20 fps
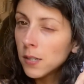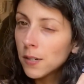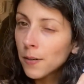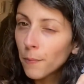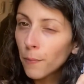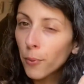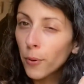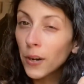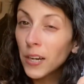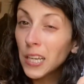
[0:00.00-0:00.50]

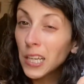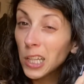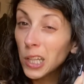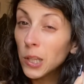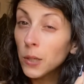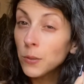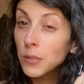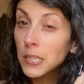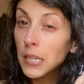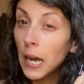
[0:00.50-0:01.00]
pretty
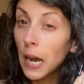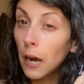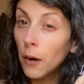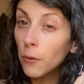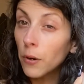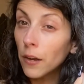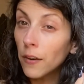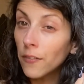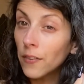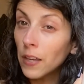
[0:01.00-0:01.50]
close to out
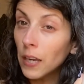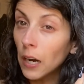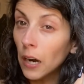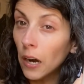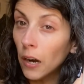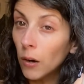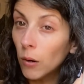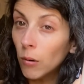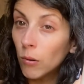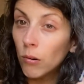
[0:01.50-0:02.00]
of
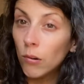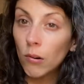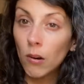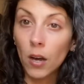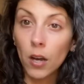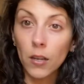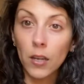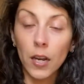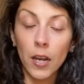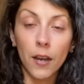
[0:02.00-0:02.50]
here. Oh,
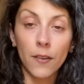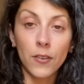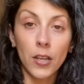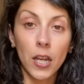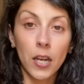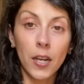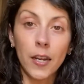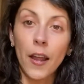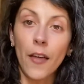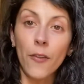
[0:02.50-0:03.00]
I'm going to have to
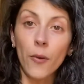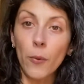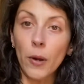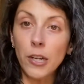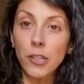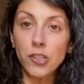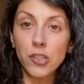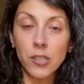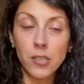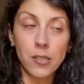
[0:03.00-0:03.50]
get another
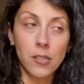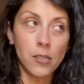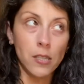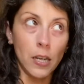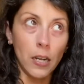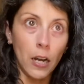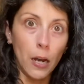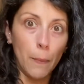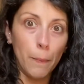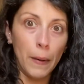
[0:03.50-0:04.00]
one just as
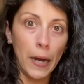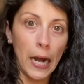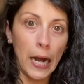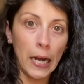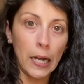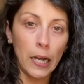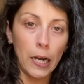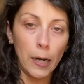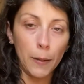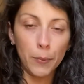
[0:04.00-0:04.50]
like a
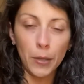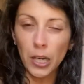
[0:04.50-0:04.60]
backup.